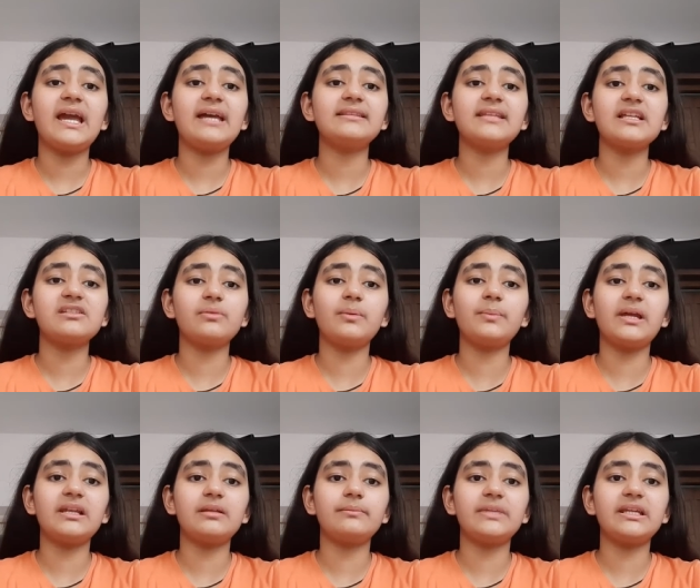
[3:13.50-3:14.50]
And that's when
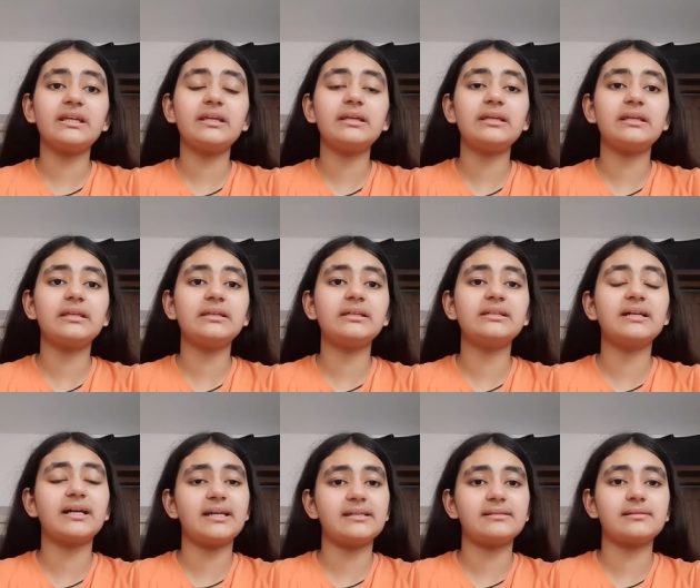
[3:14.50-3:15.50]
Bellamy he
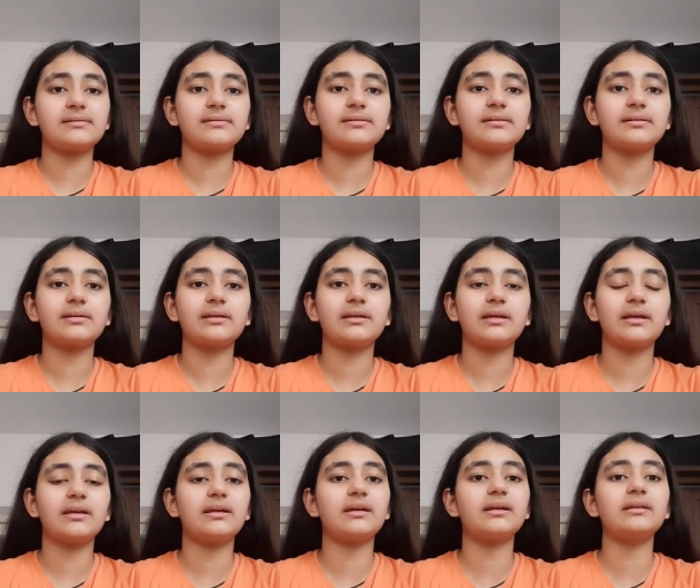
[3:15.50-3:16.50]
dies,
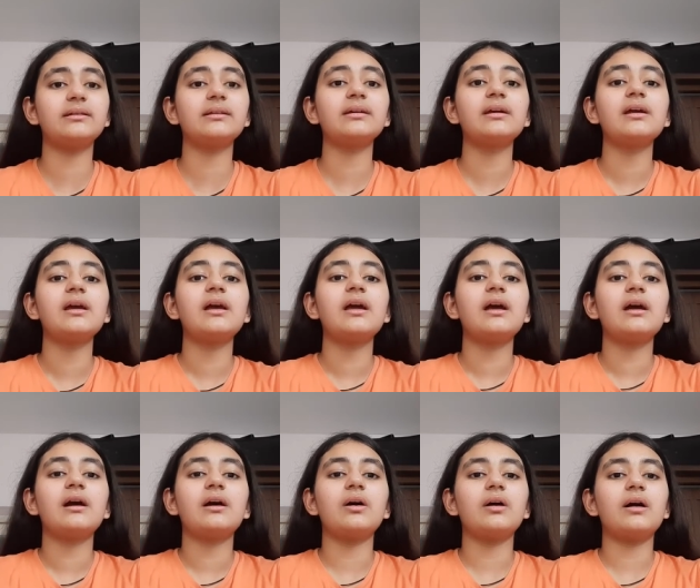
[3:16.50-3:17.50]
and
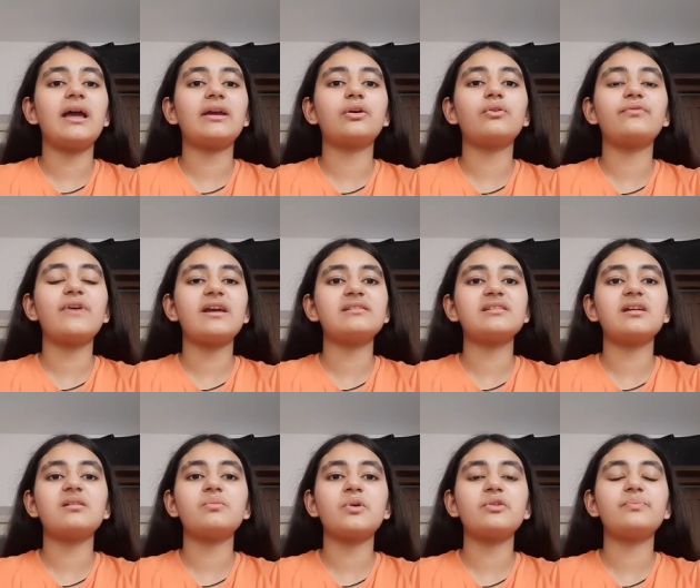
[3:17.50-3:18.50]
uh, Echo finds
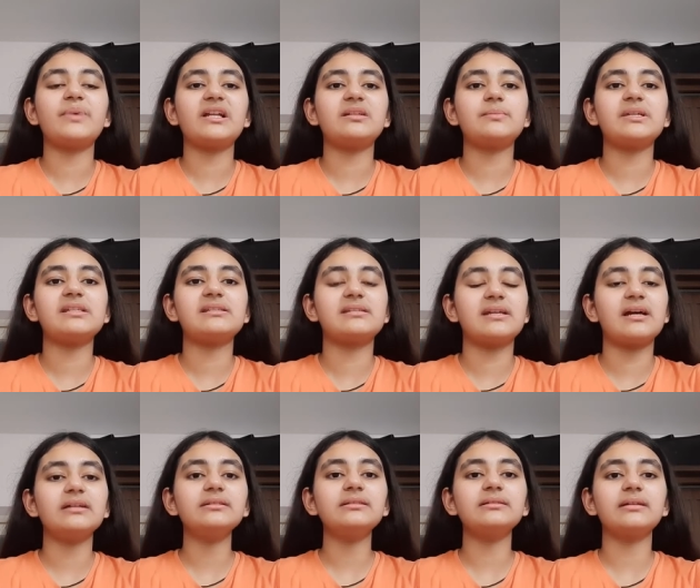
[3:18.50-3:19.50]
out about Bellamy's
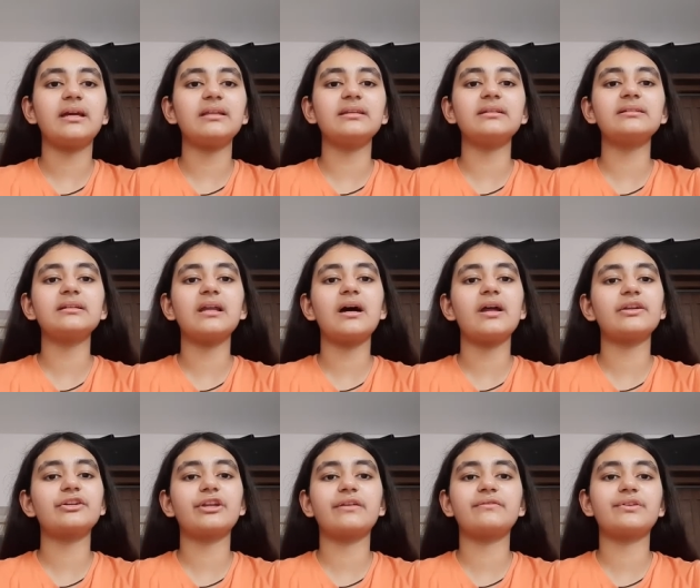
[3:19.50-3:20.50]
death, and then
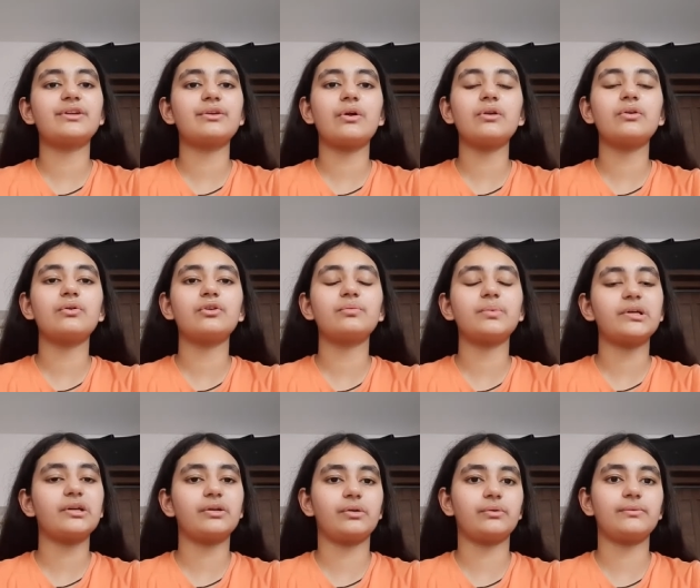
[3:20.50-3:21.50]
Clarke, Raven, and all go to
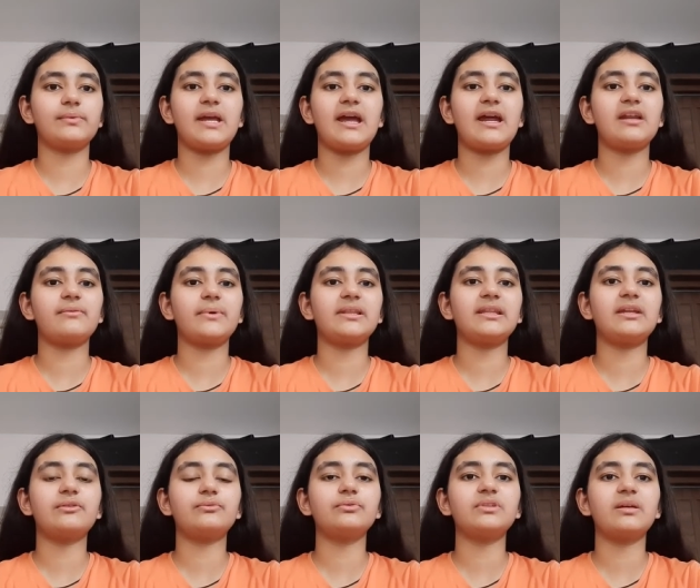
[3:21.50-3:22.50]
Bardo. And when
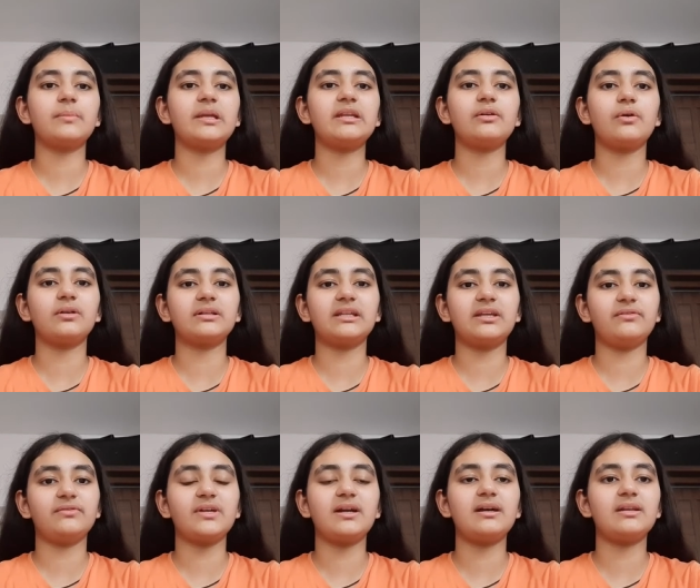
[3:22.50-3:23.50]
they do, they meet
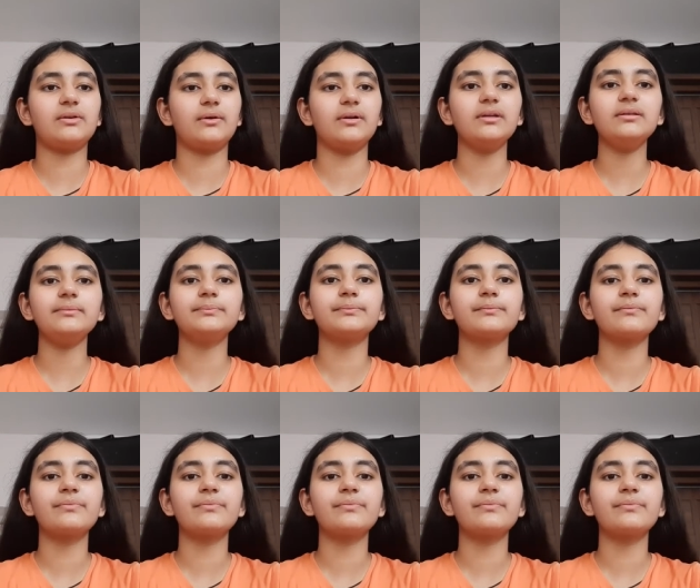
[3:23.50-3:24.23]
Octavia and all,